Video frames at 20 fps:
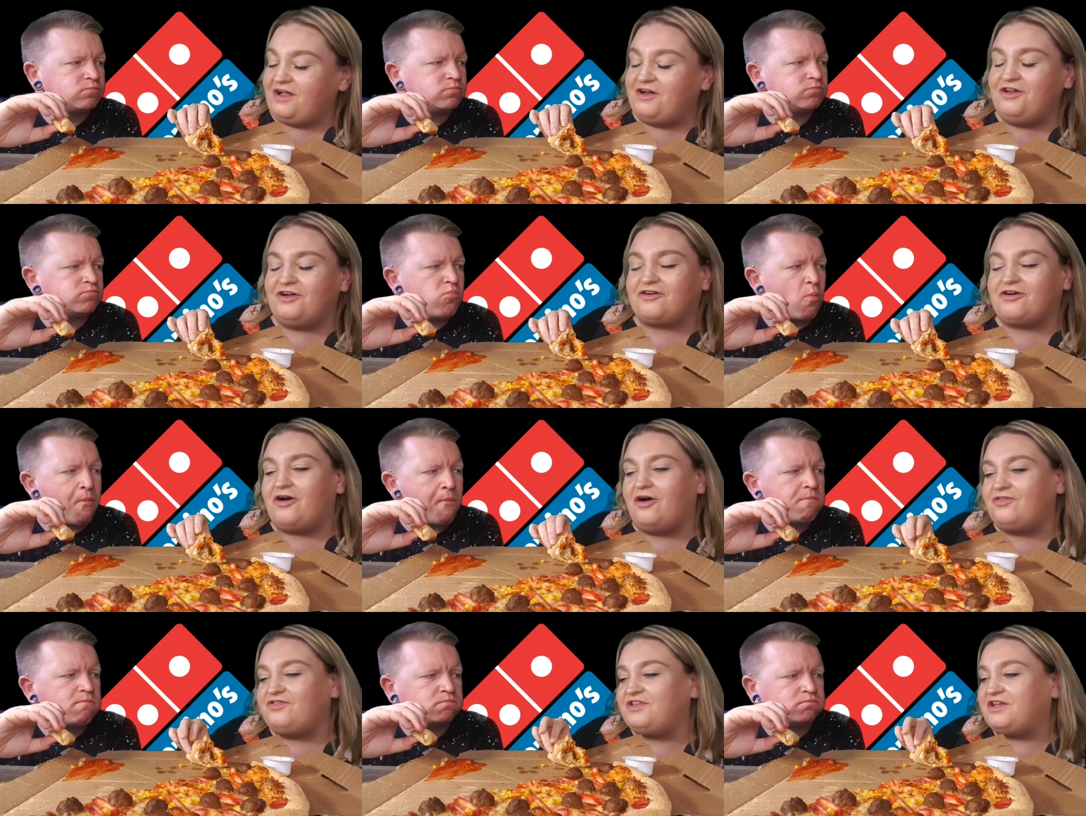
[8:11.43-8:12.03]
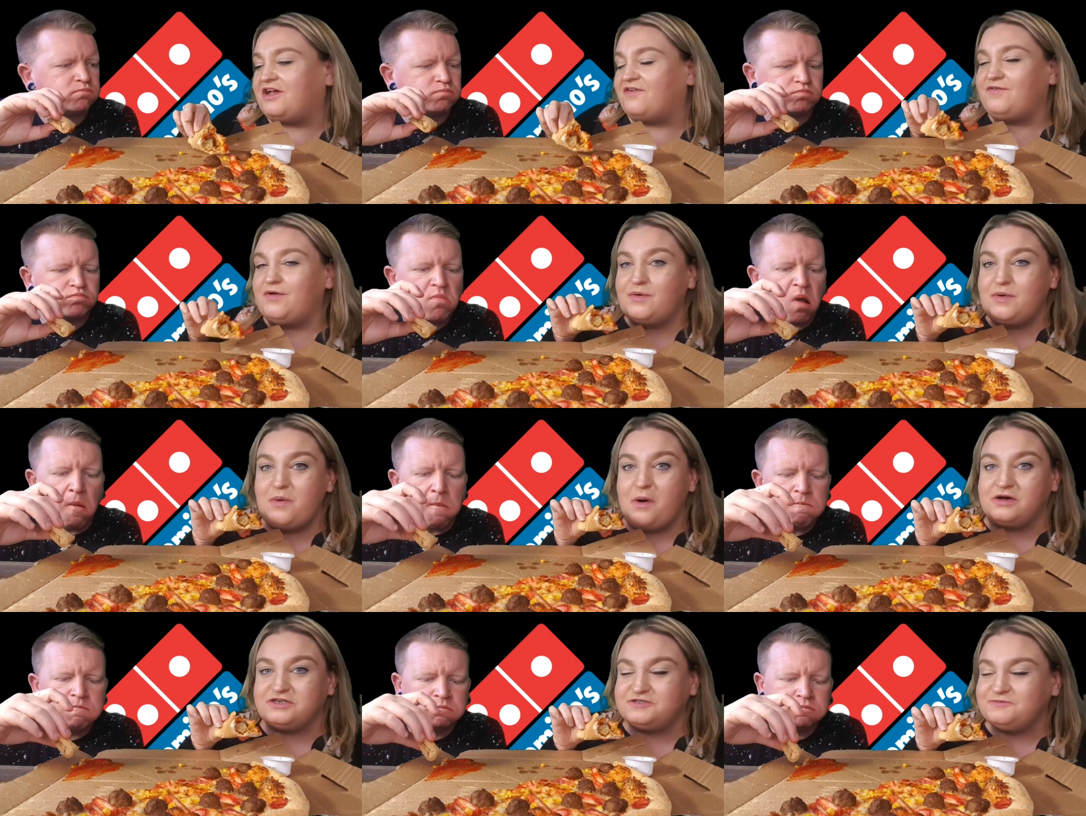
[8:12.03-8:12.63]
Speaker 1: and I can't think of who
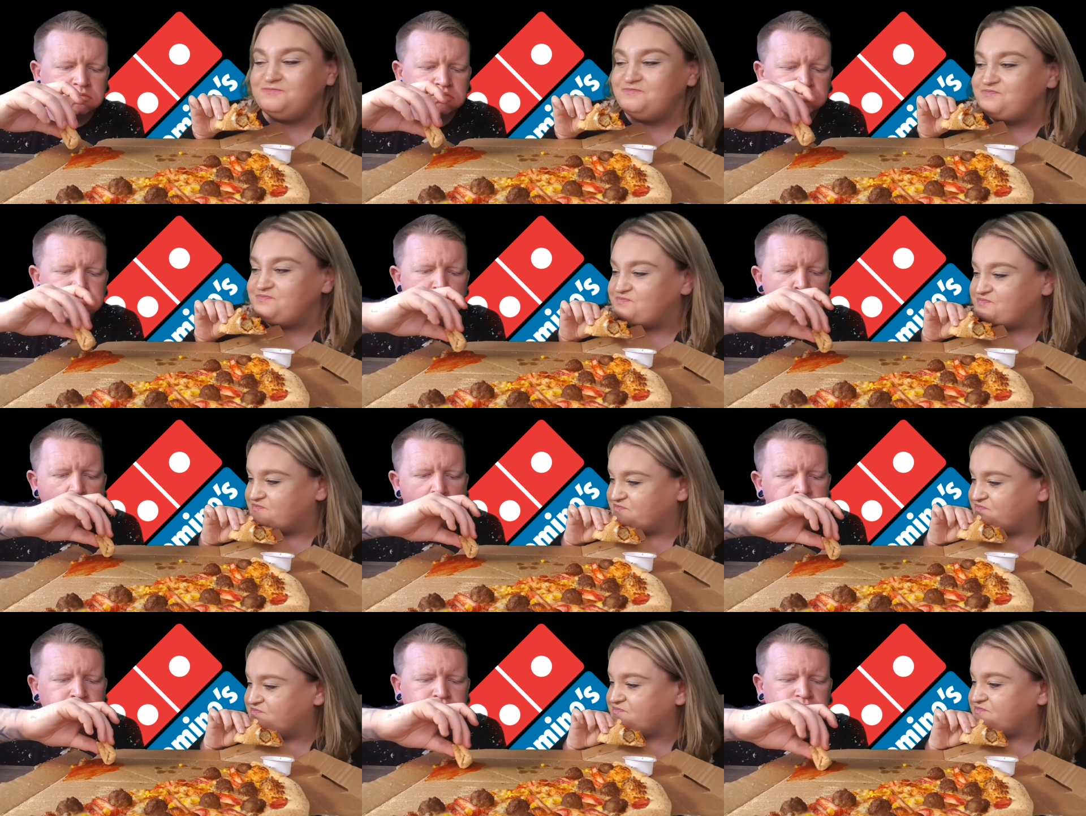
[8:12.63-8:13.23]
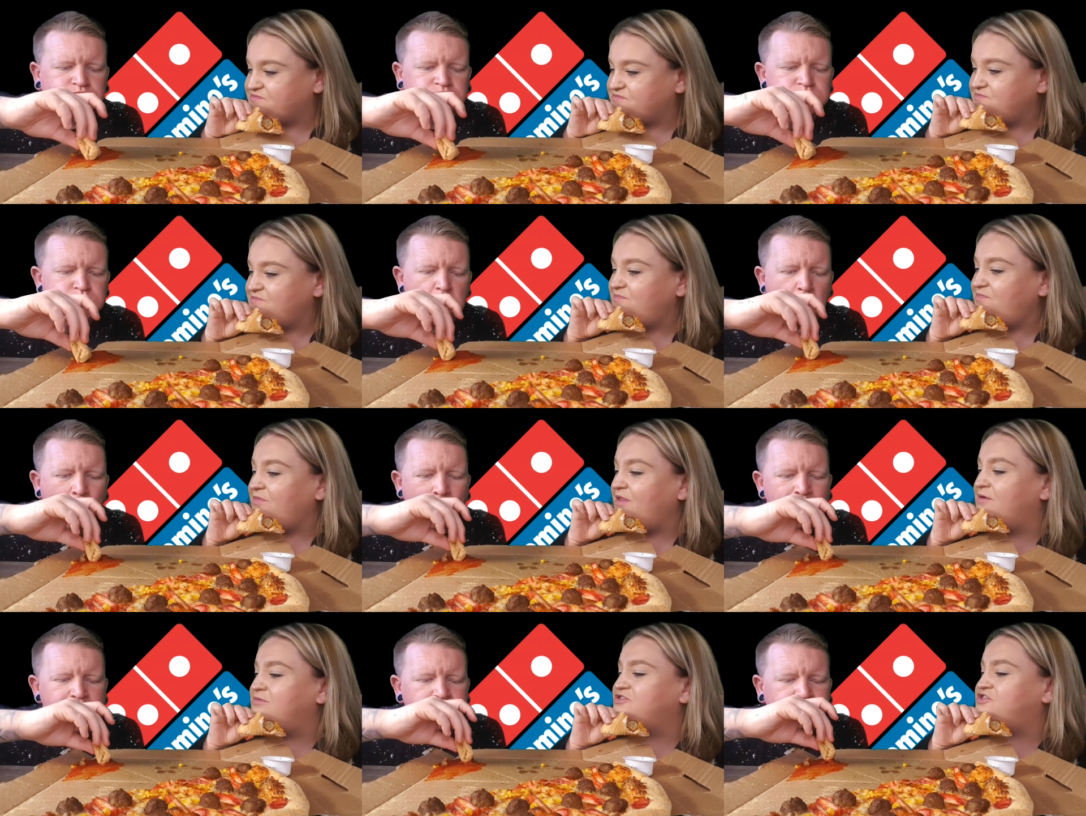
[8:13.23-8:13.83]
it was.
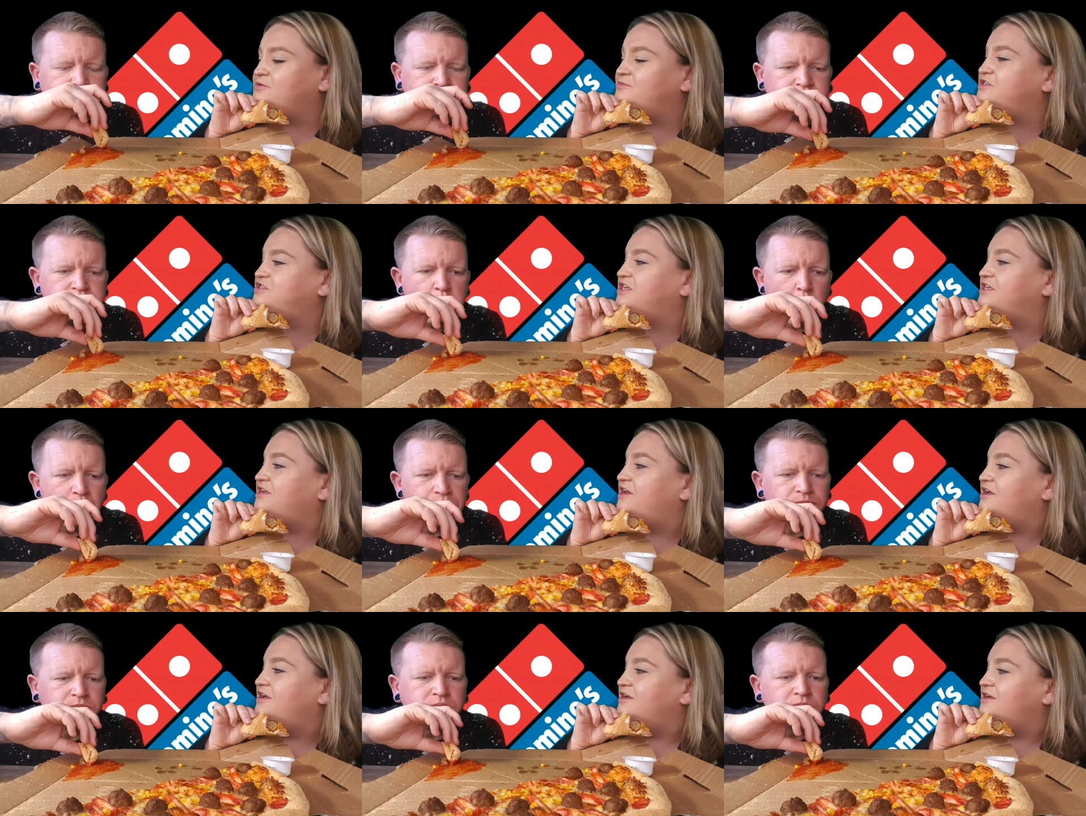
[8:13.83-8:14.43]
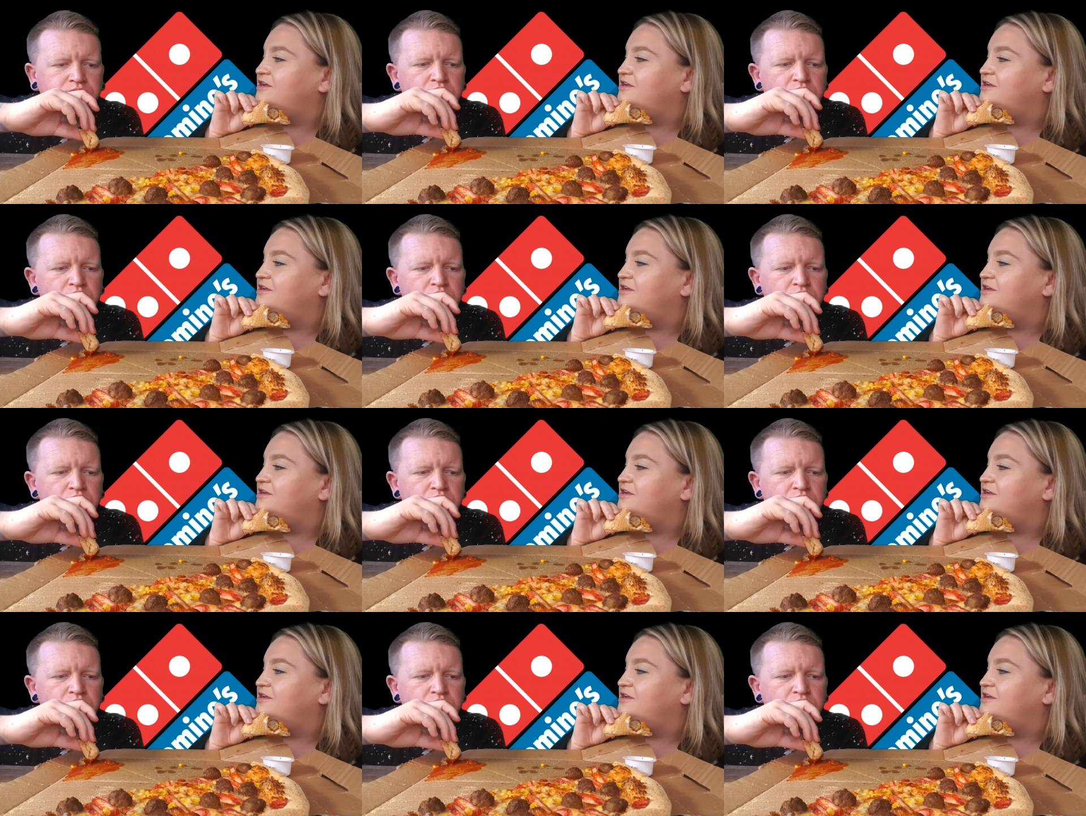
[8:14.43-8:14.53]
And somebody said,